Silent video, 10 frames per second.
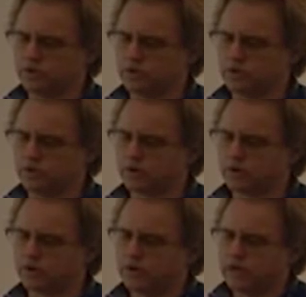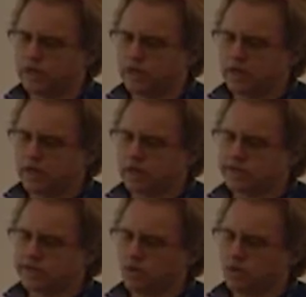the work.
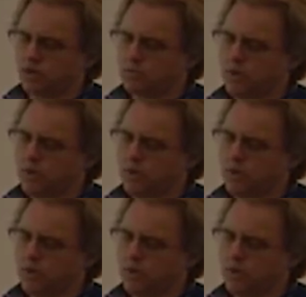So